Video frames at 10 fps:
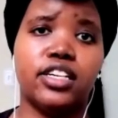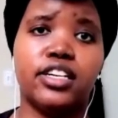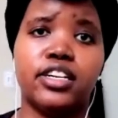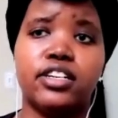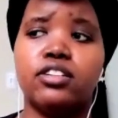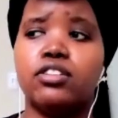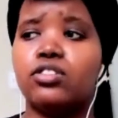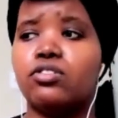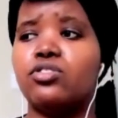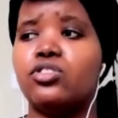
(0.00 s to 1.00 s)
clear.
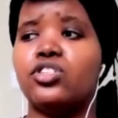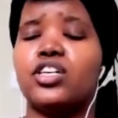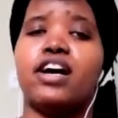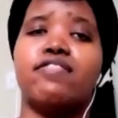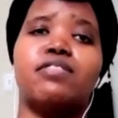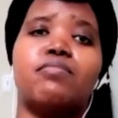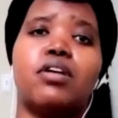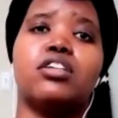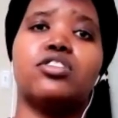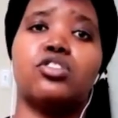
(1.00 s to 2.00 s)
Don't just have the
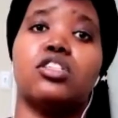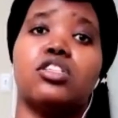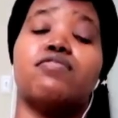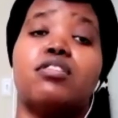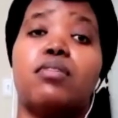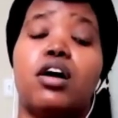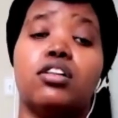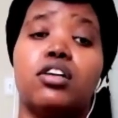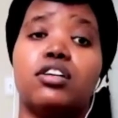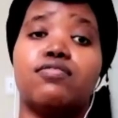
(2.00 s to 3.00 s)
monologue deliver a
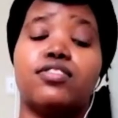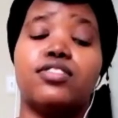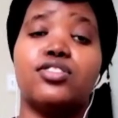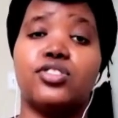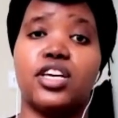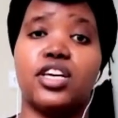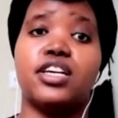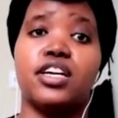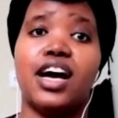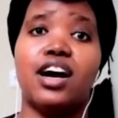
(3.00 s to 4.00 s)
monologue for the
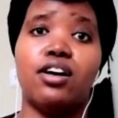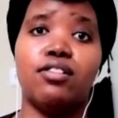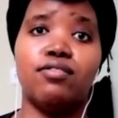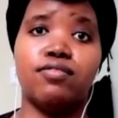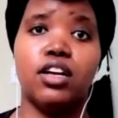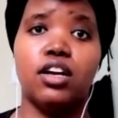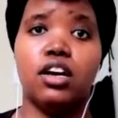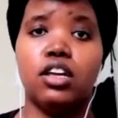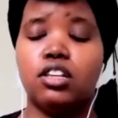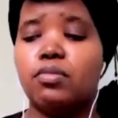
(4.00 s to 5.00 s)
sake of
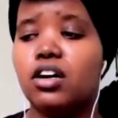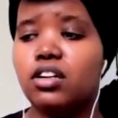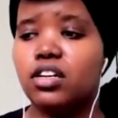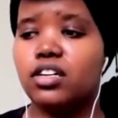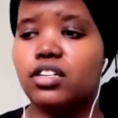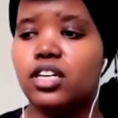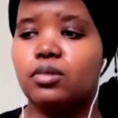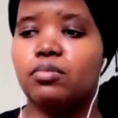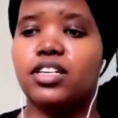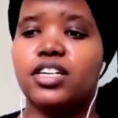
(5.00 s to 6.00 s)
the monologue,
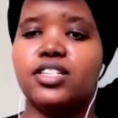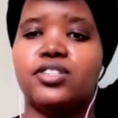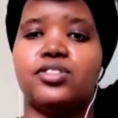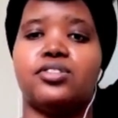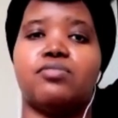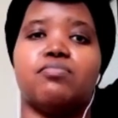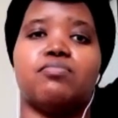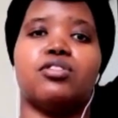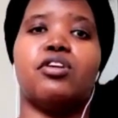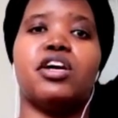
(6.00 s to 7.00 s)
because
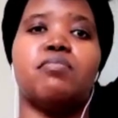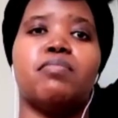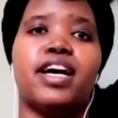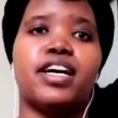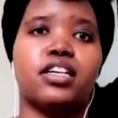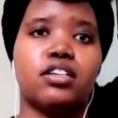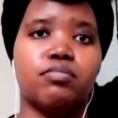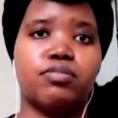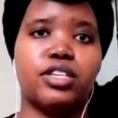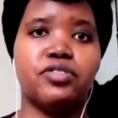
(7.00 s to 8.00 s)
going back
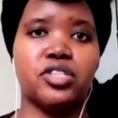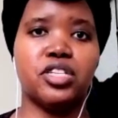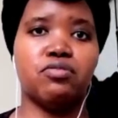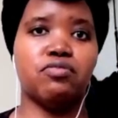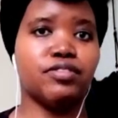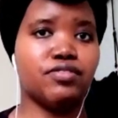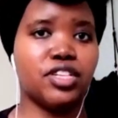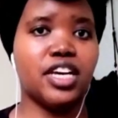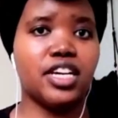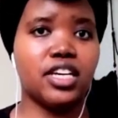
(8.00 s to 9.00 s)
previously with
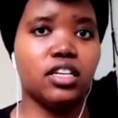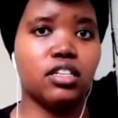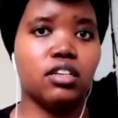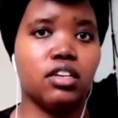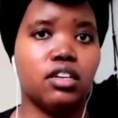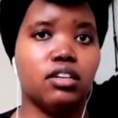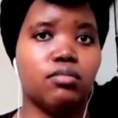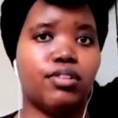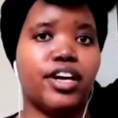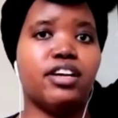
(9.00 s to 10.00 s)
Taken,
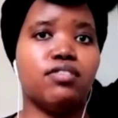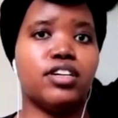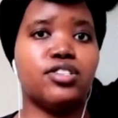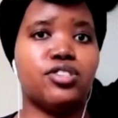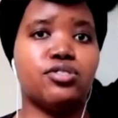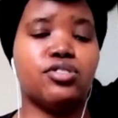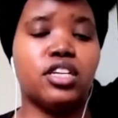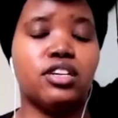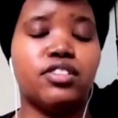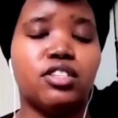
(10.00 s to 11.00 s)
Brian wants to
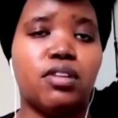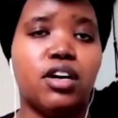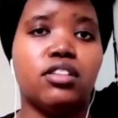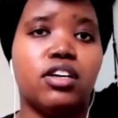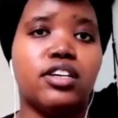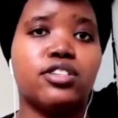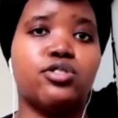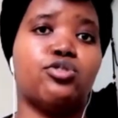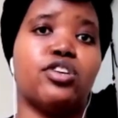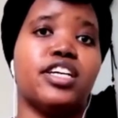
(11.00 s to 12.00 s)
deliver the monologue
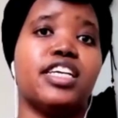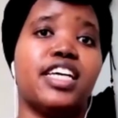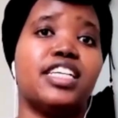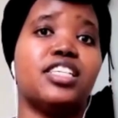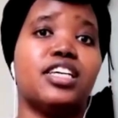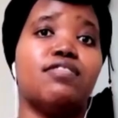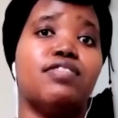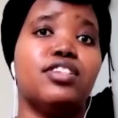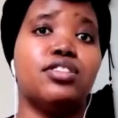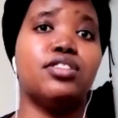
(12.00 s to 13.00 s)
to try to get
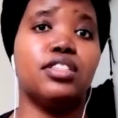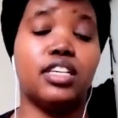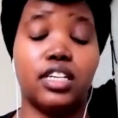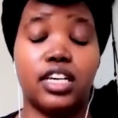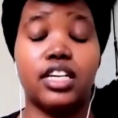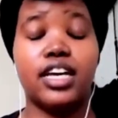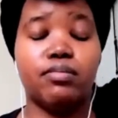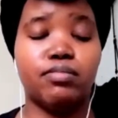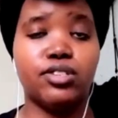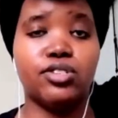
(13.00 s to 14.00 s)
the
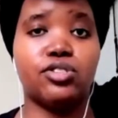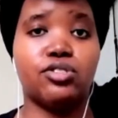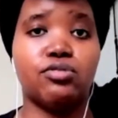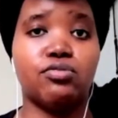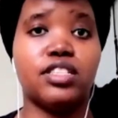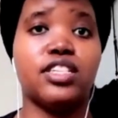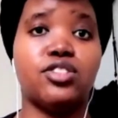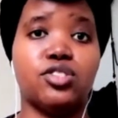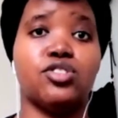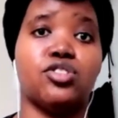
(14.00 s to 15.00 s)
kidnappers to
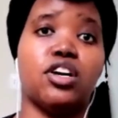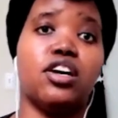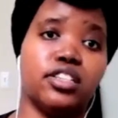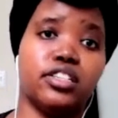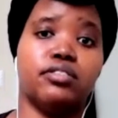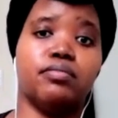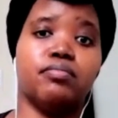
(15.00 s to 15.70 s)
release his daughter,